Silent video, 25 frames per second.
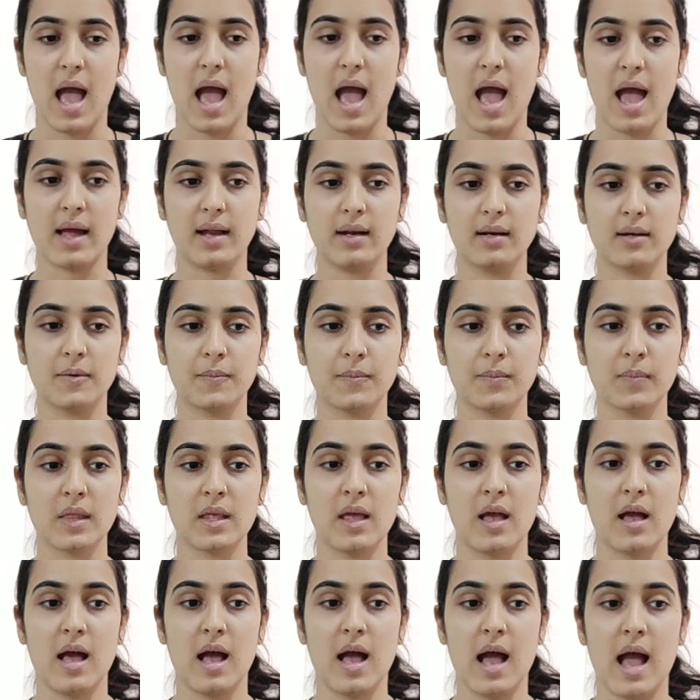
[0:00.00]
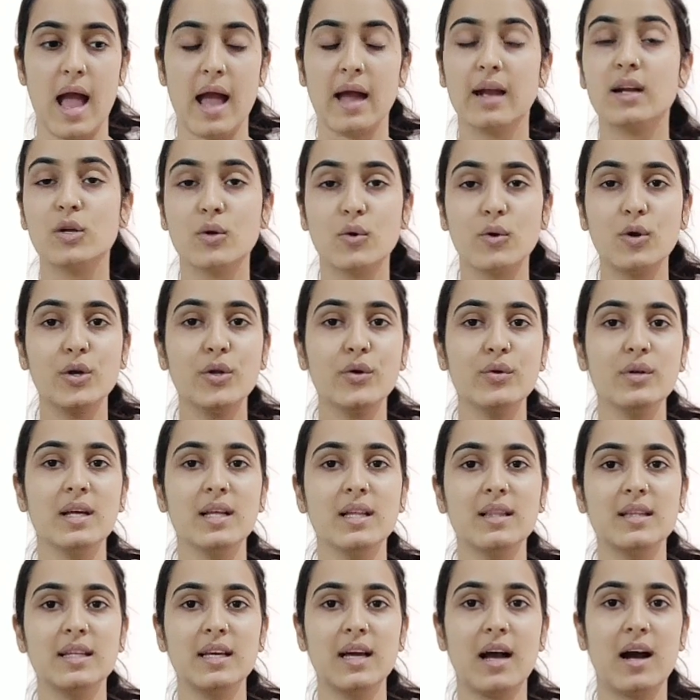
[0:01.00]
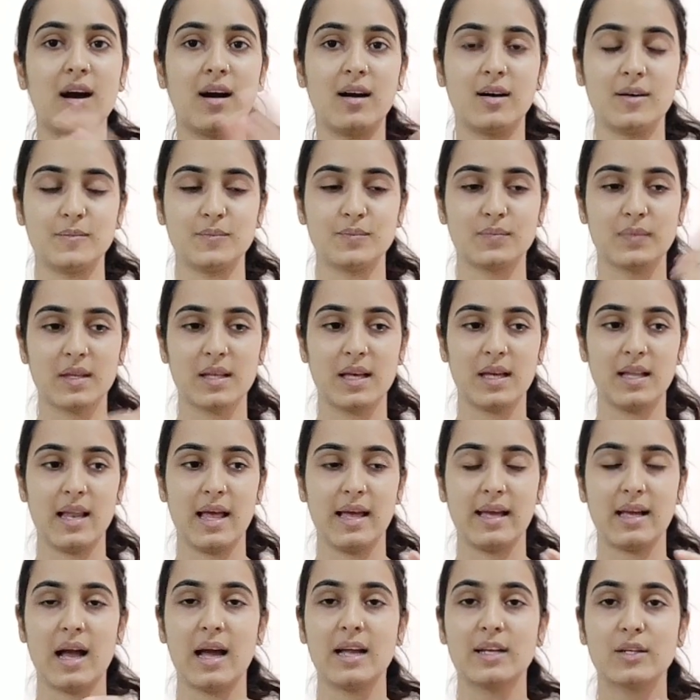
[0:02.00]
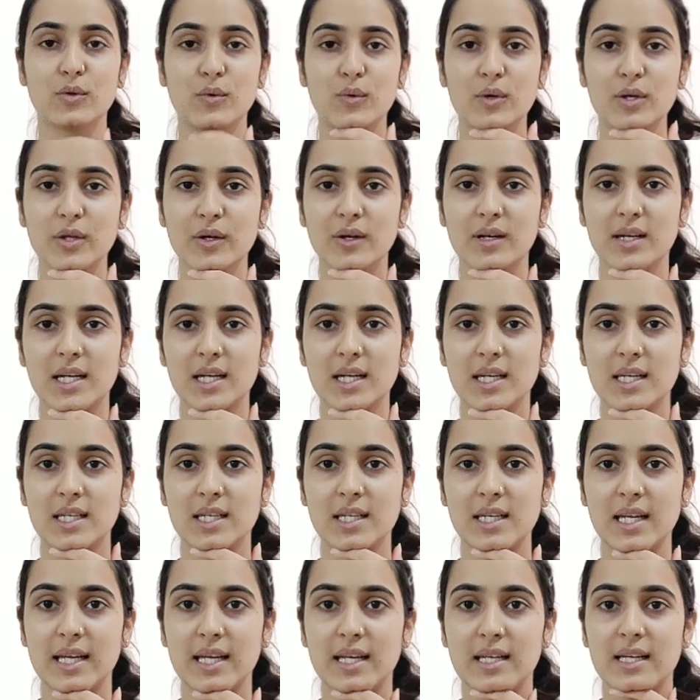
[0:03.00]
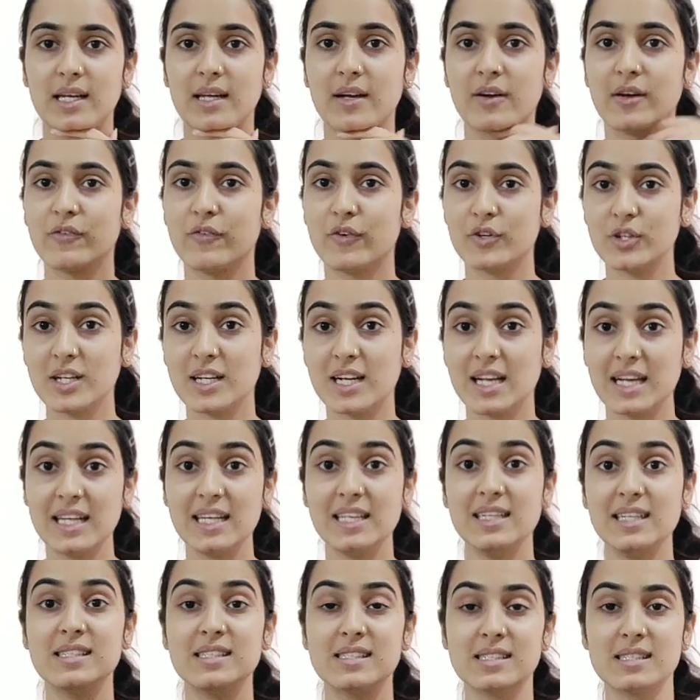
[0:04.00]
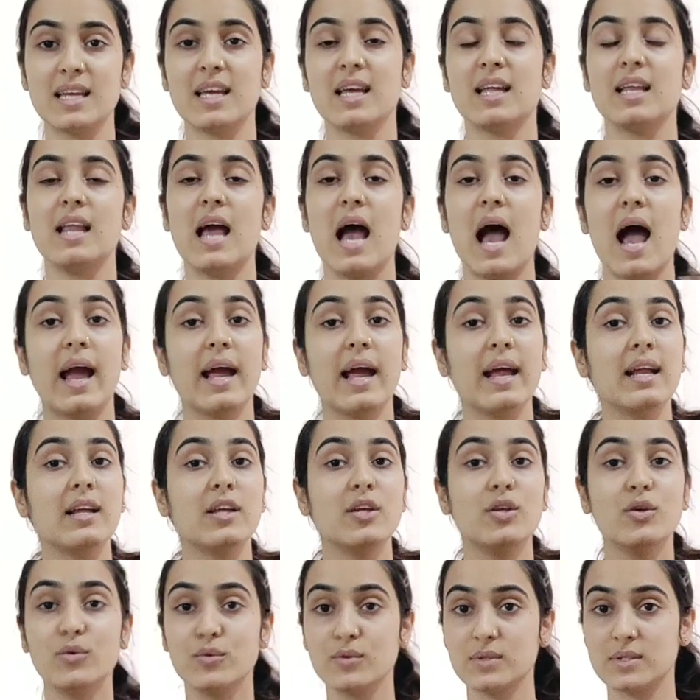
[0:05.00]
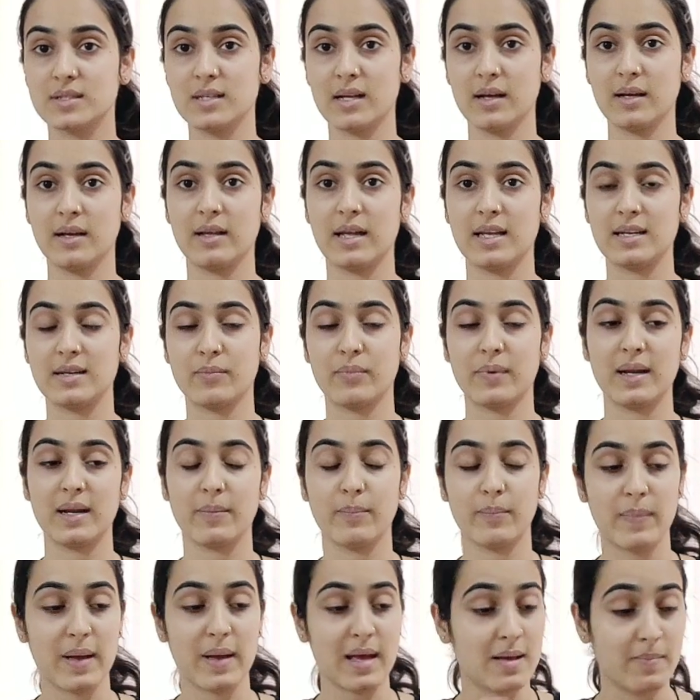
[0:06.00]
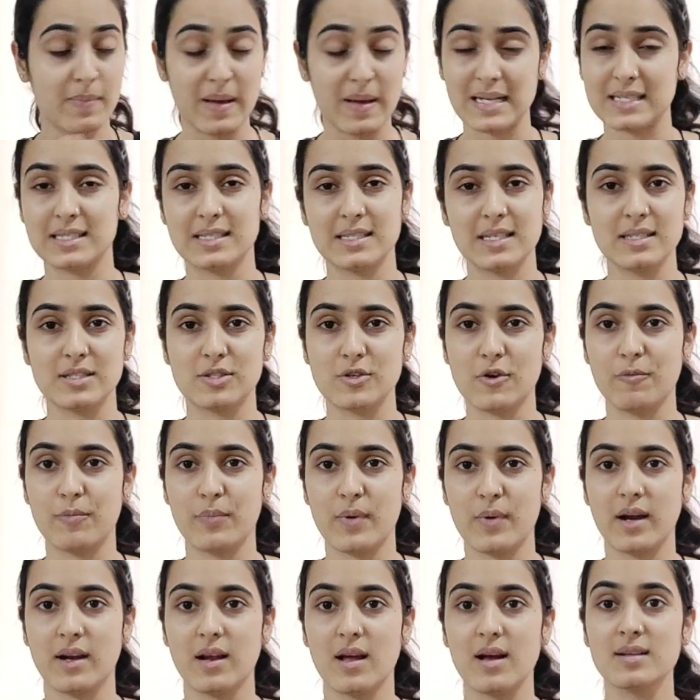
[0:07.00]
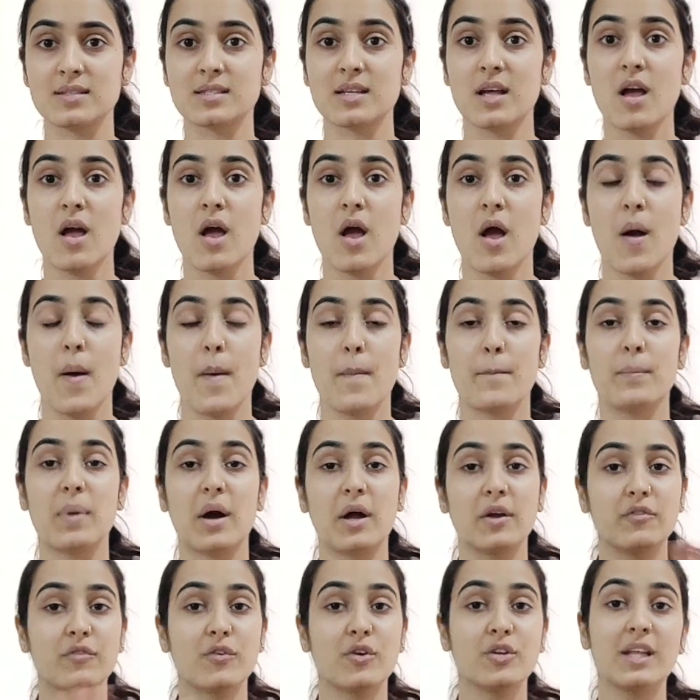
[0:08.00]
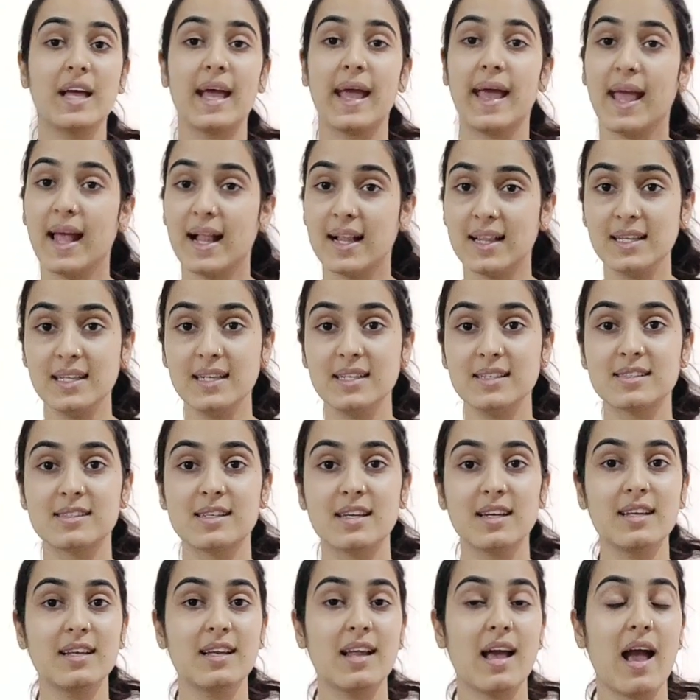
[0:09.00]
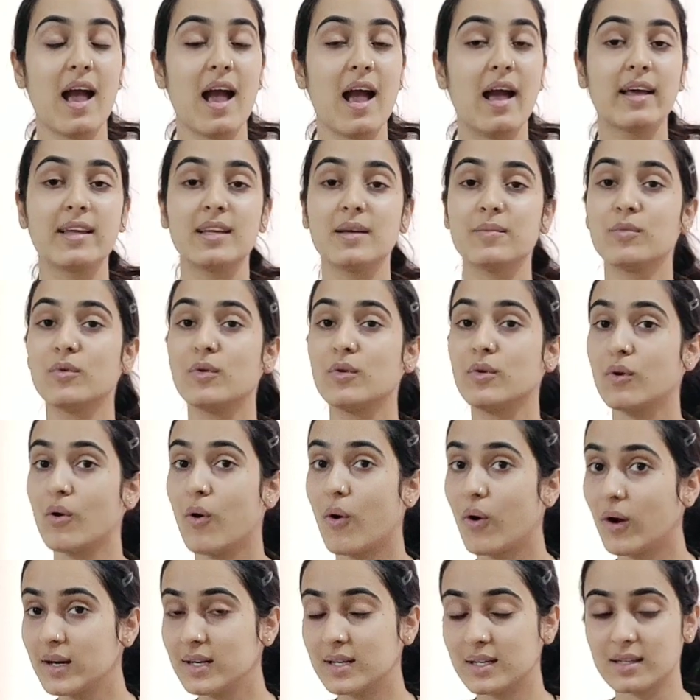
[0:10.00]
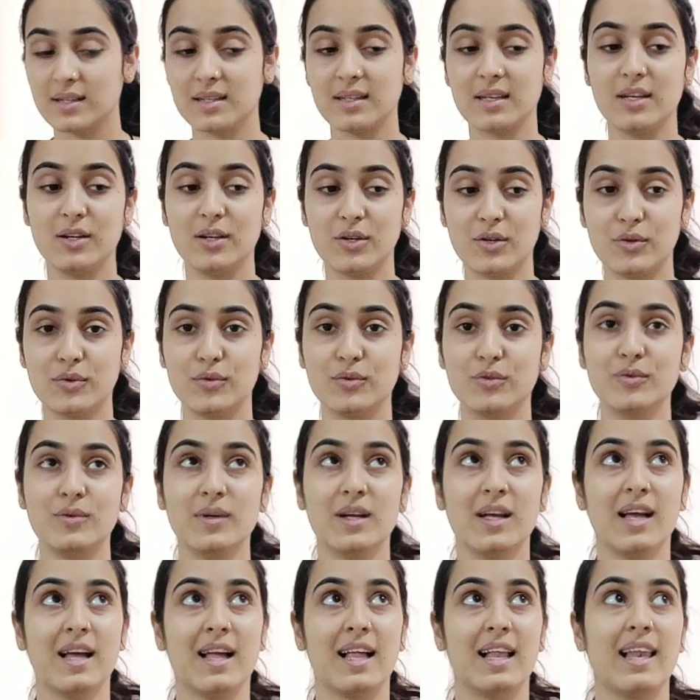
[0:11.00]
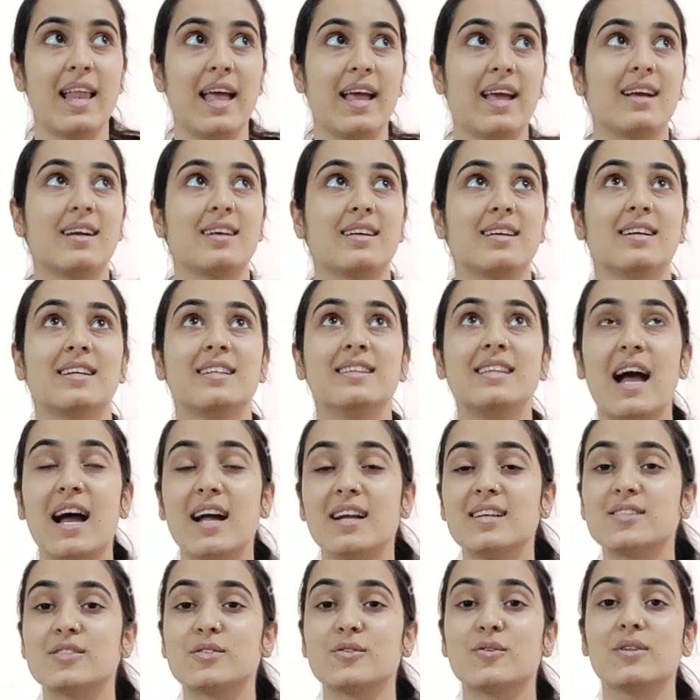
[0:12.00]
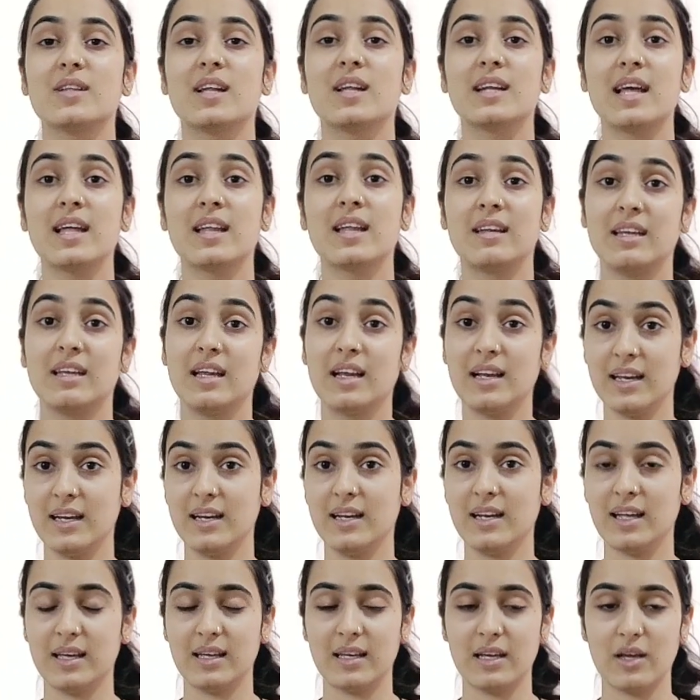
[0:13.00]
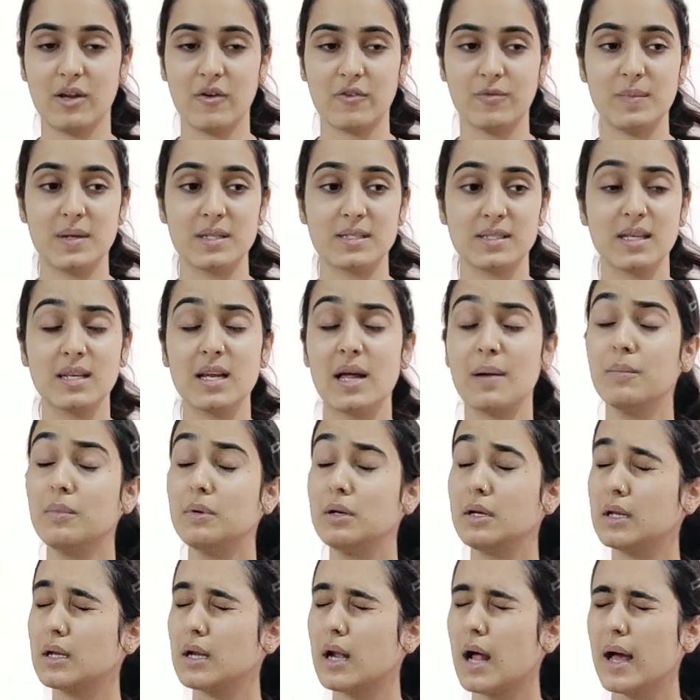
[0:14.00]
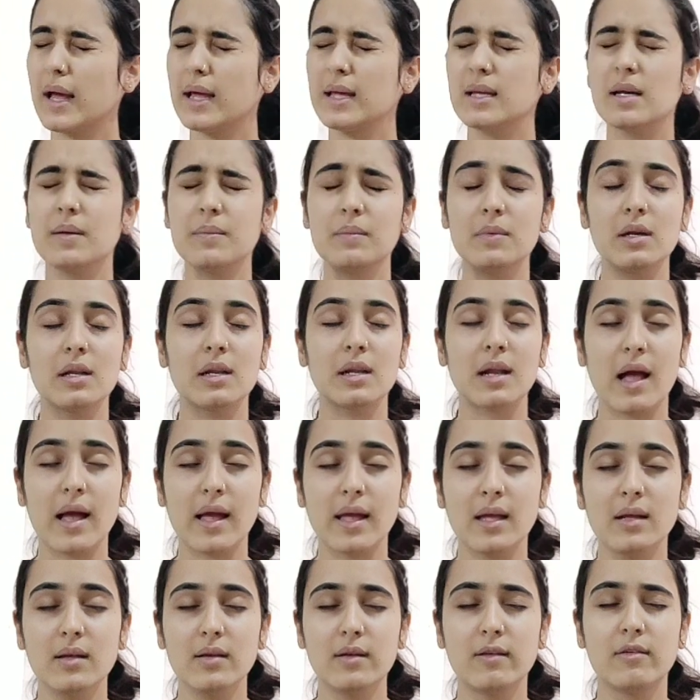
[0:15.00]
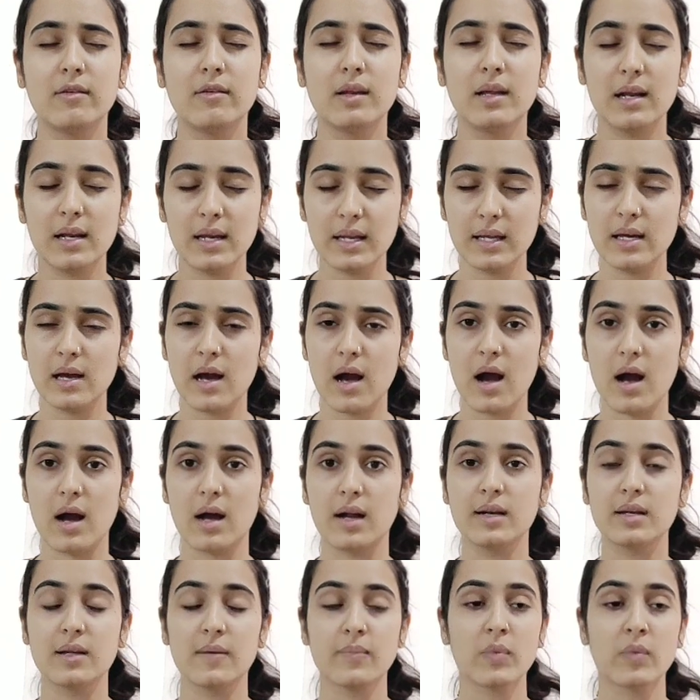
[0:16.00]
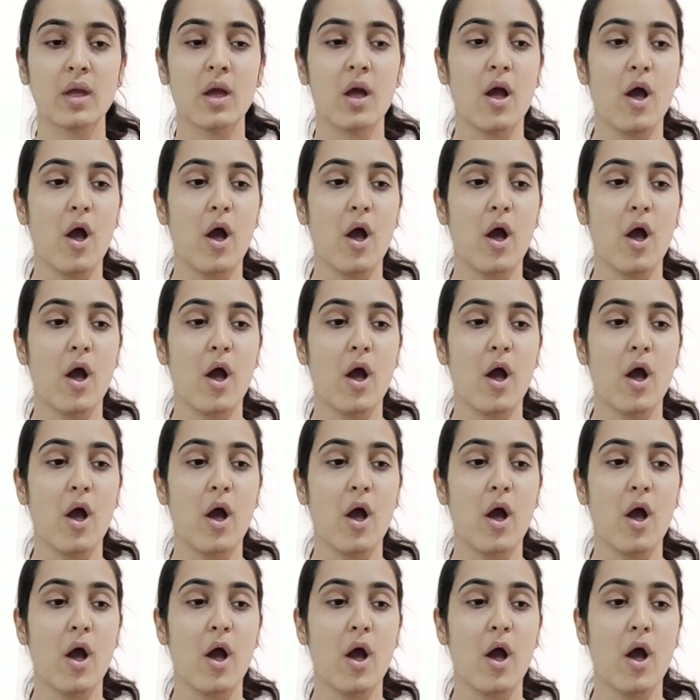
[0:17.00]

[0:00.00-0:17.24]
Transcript: And I told you when the um like I told you earlier, like for the clean skin I use the great, bestest of products, but for the healthy skin I am not into like that zone that I really take care of my skin. I'm trying, I'm trying really hard.